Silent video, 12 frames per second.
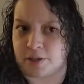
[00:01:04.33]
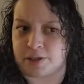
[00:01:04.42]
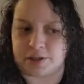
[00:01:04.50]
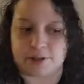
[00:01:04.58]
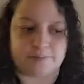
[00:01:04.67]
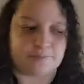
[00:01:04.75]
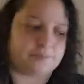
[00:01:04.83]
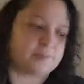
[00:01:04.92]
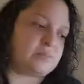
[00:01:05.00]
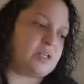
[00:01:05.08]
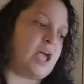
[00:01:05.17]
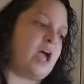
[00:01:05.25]
ones.
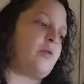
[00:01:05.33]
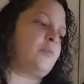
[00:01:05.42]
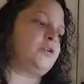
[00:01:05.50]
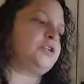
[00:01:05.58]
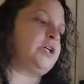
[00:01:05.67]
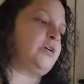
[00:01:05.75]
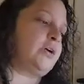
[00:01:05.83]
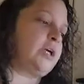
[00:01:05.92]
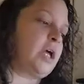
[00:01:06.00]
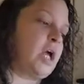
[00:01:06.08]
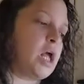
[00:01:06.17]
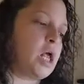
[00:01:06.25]
Now we're
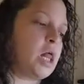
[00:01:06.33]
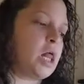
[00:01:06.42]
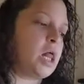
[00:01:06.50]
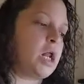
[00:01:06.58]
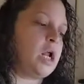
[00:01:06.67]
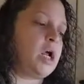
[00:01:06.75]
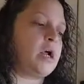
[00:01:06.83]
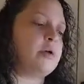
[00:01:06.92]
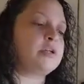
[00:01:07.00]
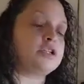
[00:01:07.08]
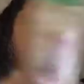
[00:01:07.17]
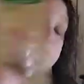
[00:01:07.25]
sharing
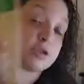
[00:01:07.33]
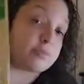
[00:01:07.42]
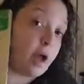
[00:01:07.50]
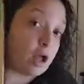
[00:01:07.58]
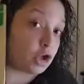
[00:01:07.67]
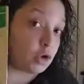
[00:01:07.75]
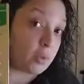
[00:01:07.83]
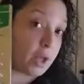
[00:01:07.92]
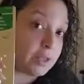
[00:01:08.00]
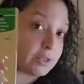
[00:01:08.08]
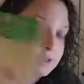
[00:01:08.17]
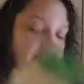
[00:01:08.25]
some smaller
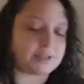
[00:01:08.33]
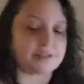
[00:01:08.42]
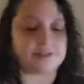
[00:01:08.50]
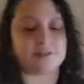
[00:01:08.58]
ones.